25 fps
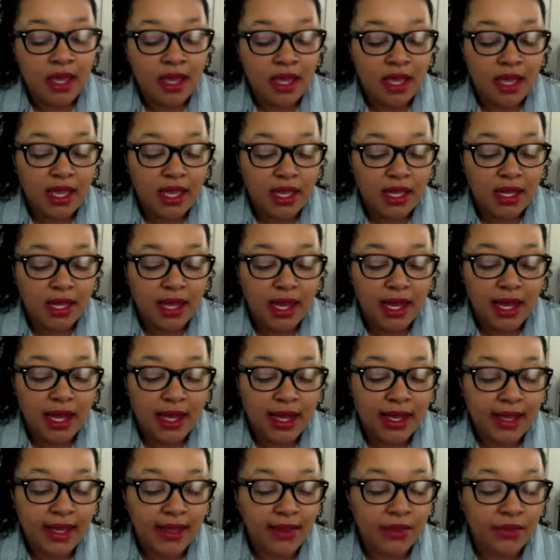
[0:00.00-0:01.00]
and
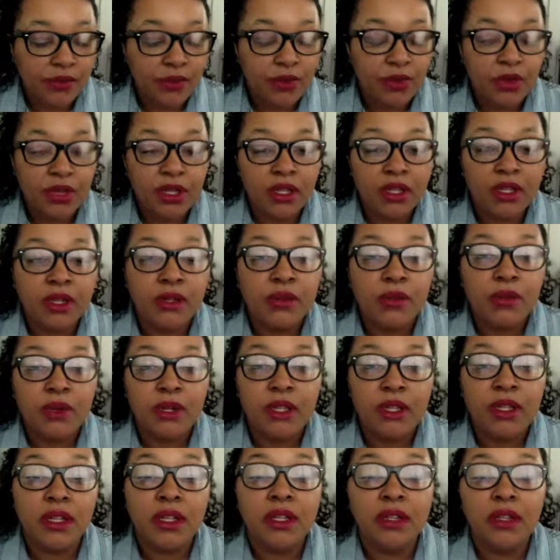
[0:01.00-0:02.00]
I really
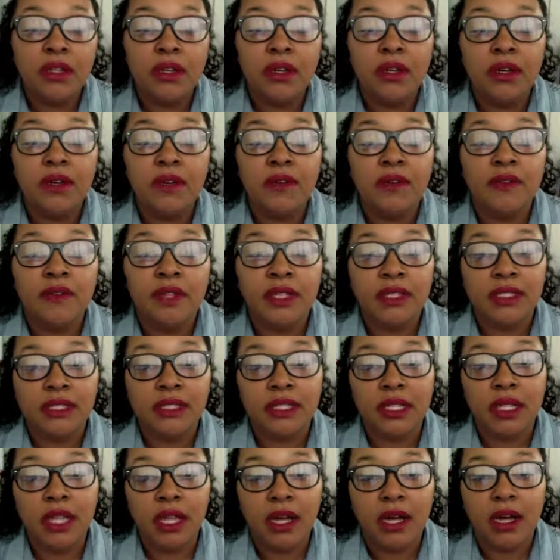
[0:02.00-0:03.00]
really love
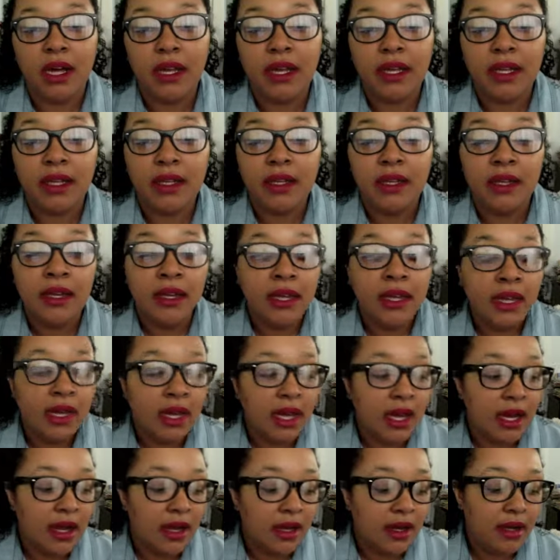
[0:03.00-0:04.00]
this line
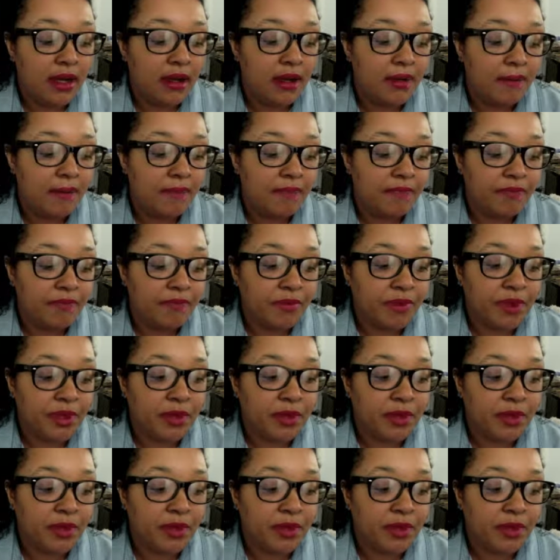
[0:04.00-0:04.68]
um,